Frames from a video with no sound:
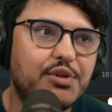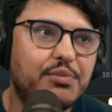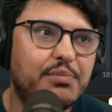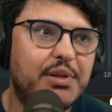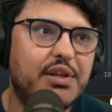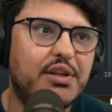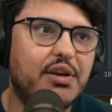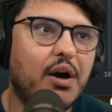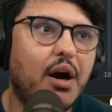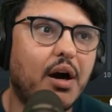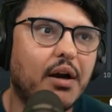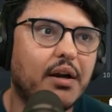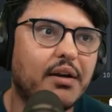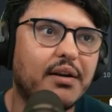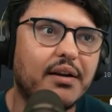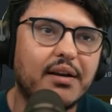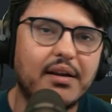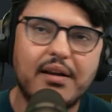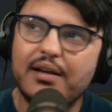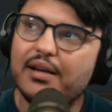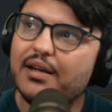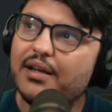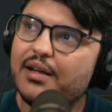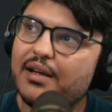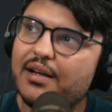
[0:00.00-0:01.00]
done.
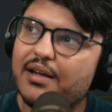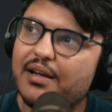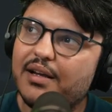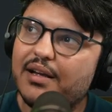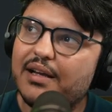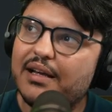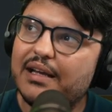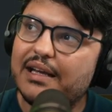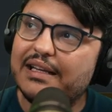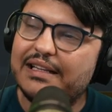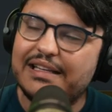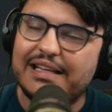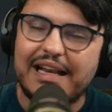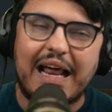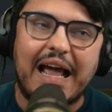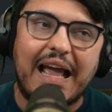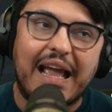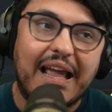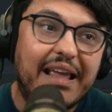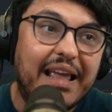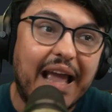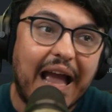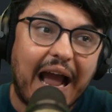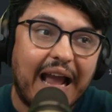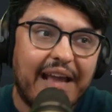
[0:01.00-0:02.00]

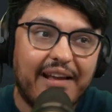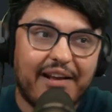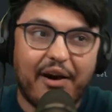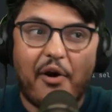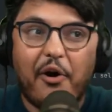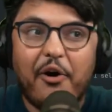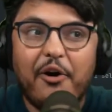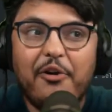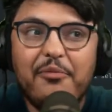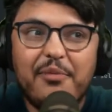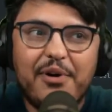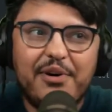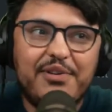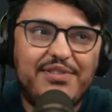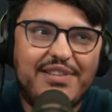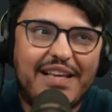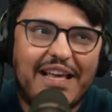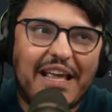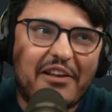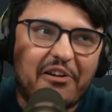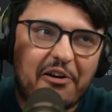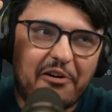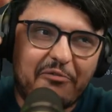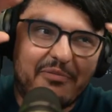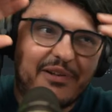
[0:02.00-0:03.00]
I almost
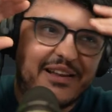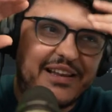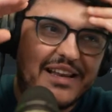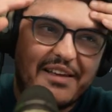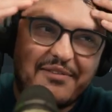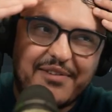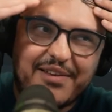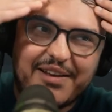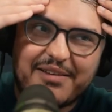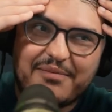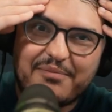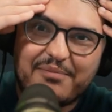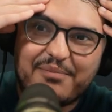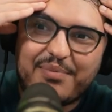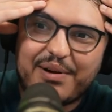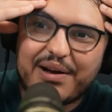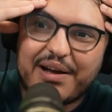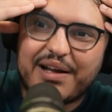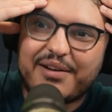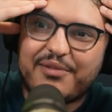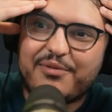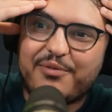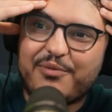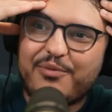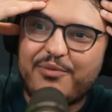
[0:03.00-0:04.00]
cannot believe it,
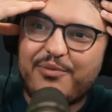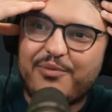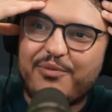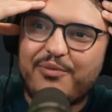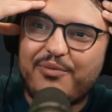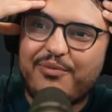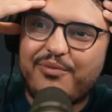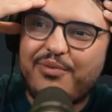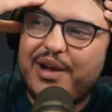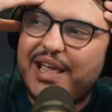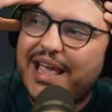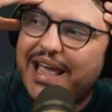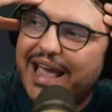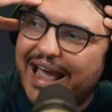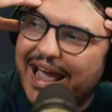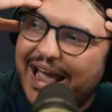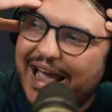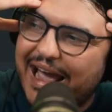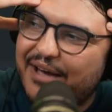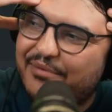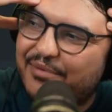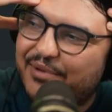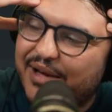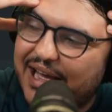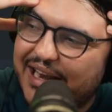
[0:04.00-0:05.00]
but we
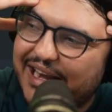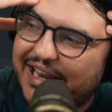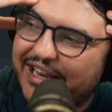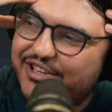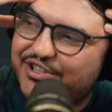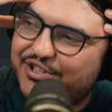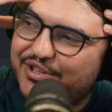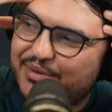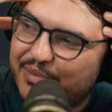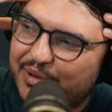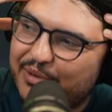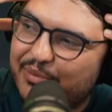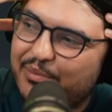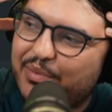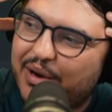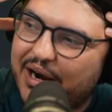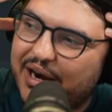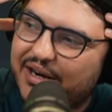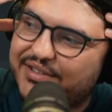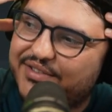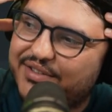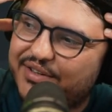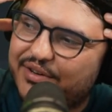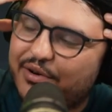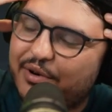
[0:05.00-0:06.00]
have an HTML
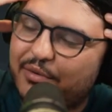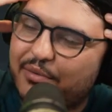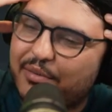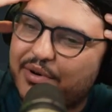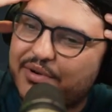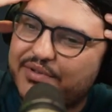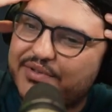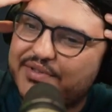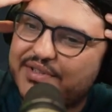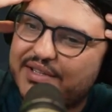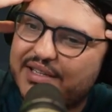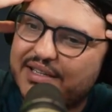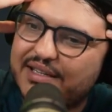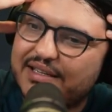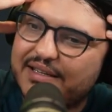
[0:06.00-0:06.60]
parser almost.